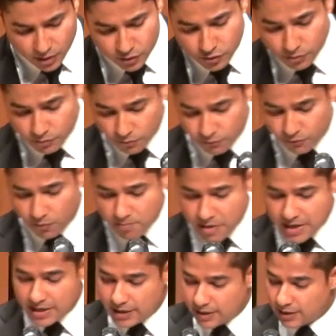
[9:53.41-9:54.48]
So for
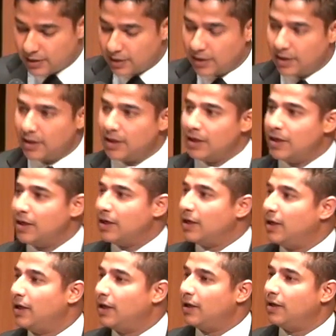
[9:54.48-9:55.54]
me,
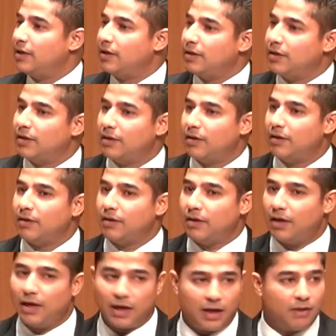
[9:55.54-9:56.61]

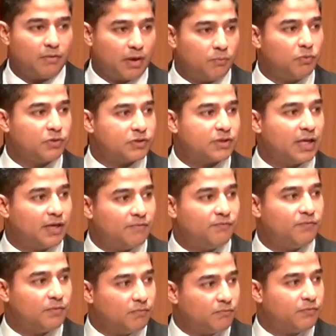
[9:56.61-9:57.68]
I will say
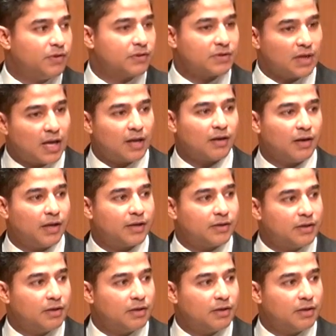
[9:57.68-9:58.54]
it feels a lot like,